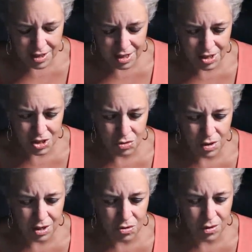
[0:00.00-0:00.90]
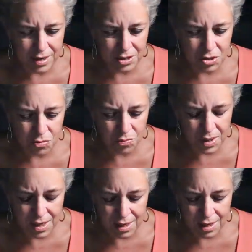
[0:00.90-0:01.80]
I think that you are going to
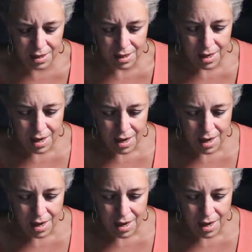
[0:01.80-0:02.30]
be,